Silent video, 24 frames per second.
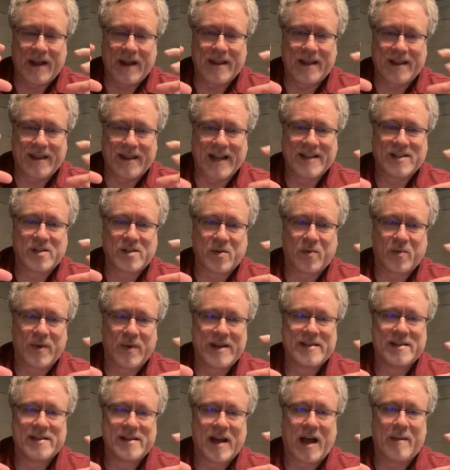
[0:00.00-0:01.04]
I think that's the
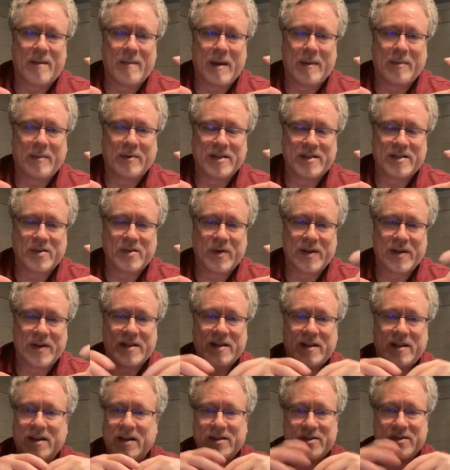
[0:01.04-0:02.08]
reason I'm able to do it.
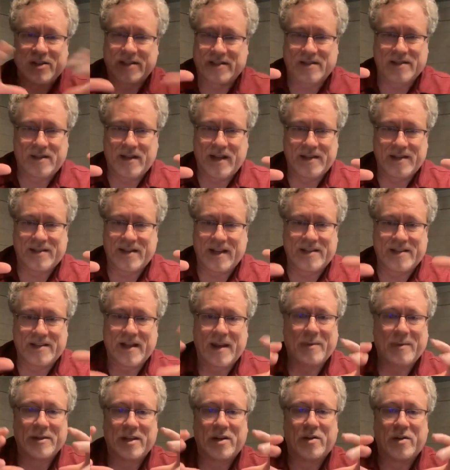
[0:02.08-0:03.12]
It's
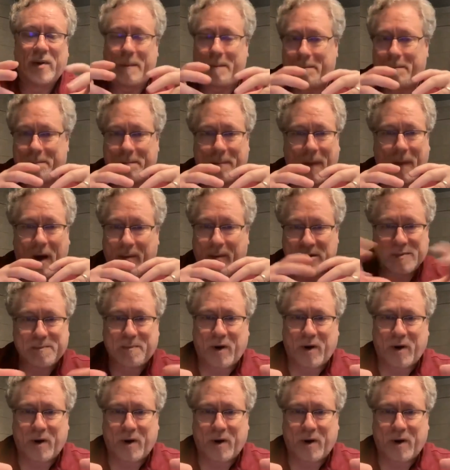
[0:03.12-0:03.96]
able to do it almost